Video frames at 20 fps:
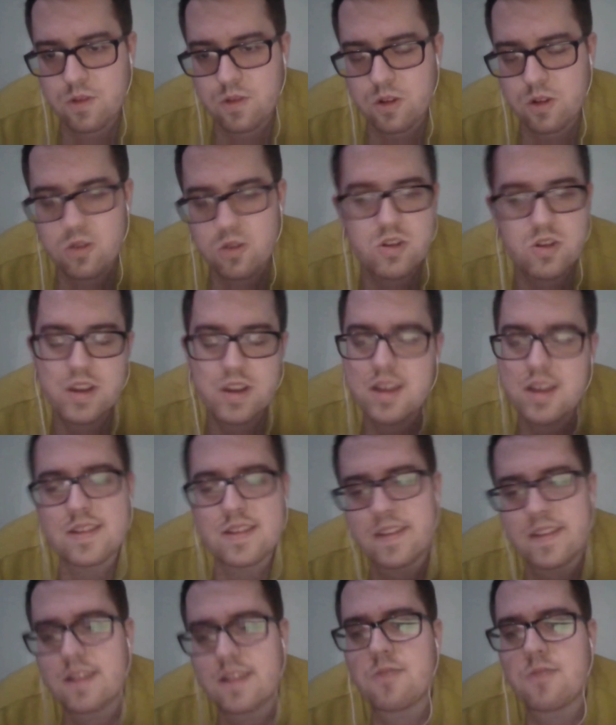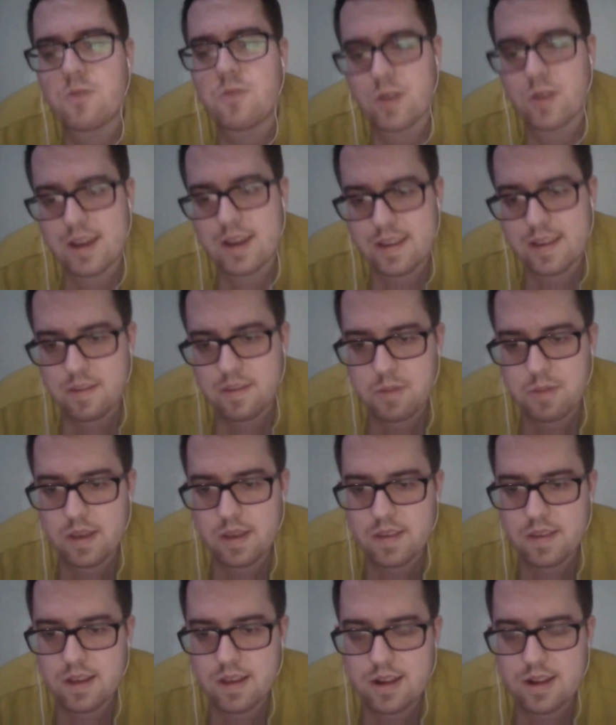you should not settle for less,
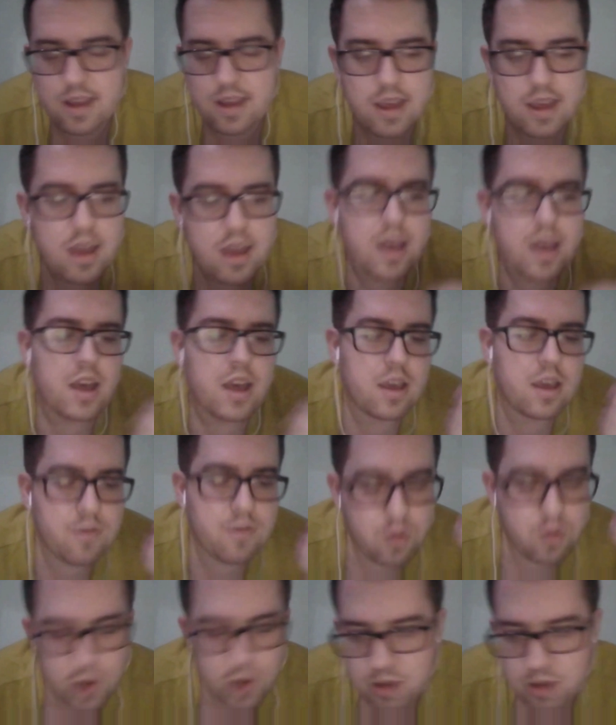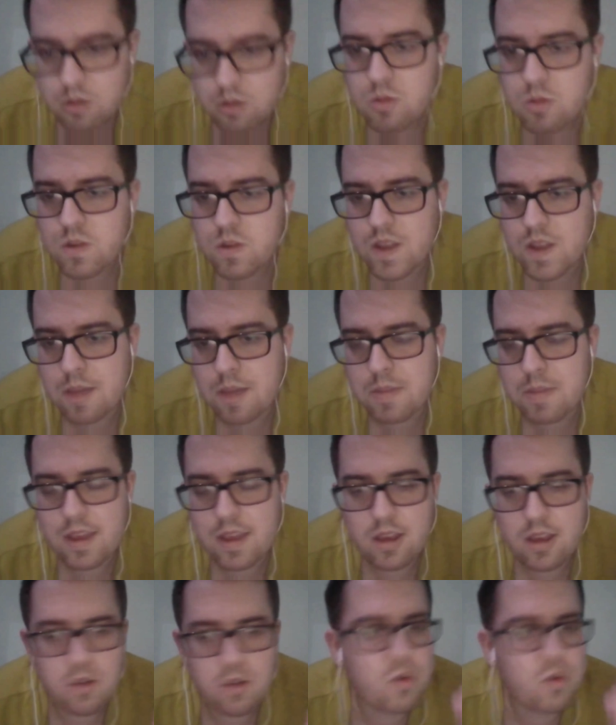basically. If you want to do
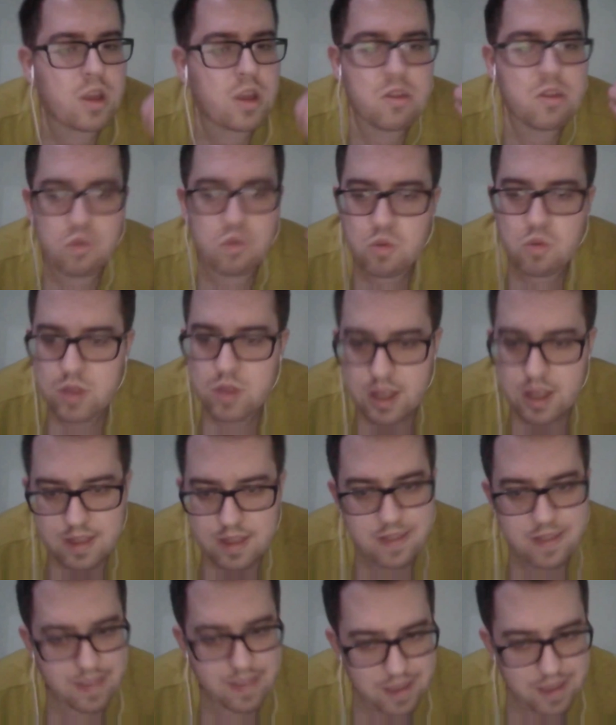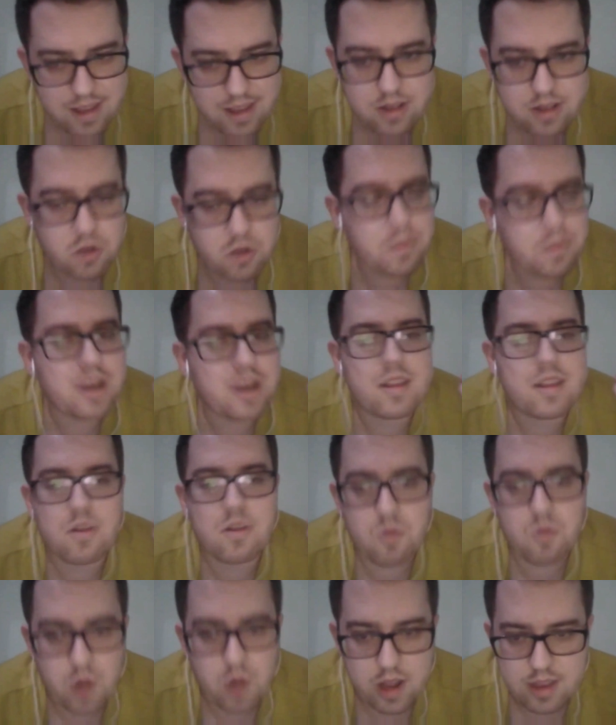something, you can do that thing no matter
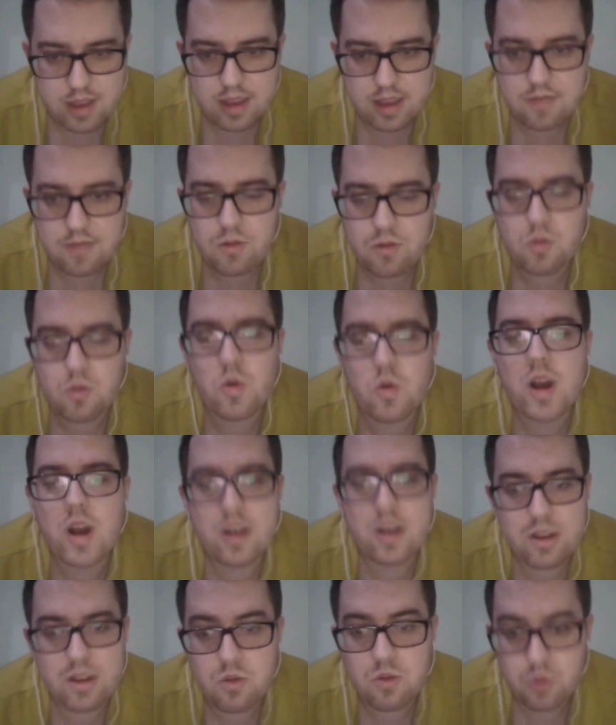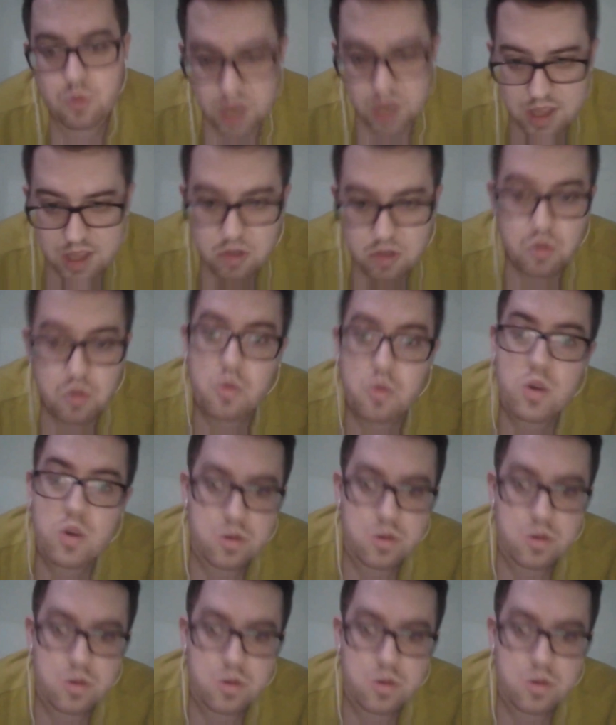what. If you want to do it, you will